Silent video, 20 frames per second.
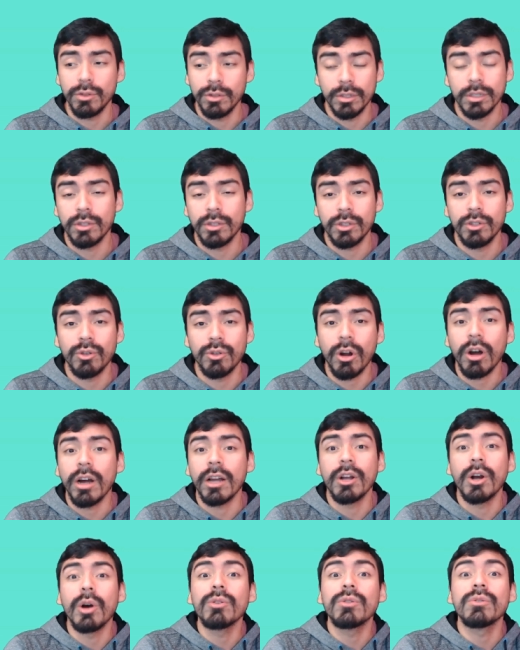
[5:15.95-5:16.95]
just draw
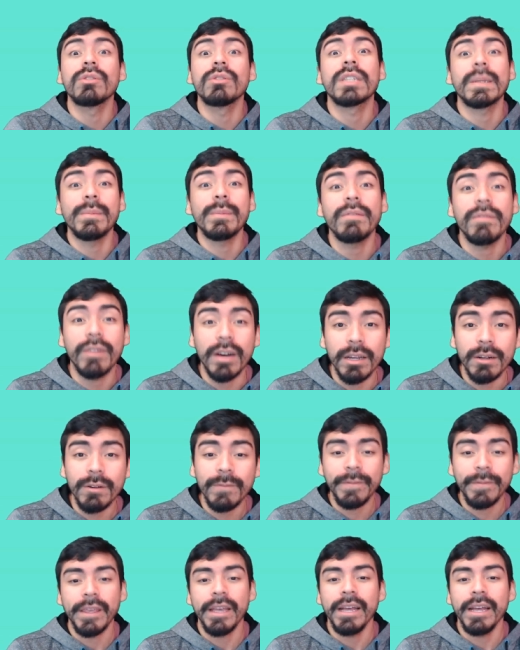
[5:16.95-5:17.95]
and go through the
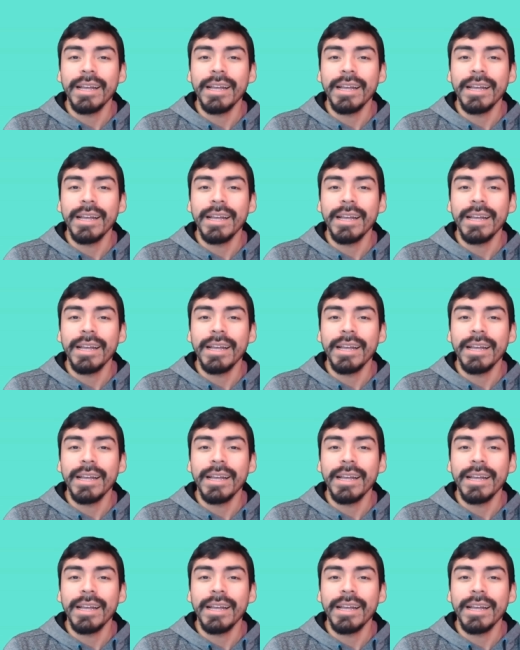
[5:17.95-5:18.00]
semifinal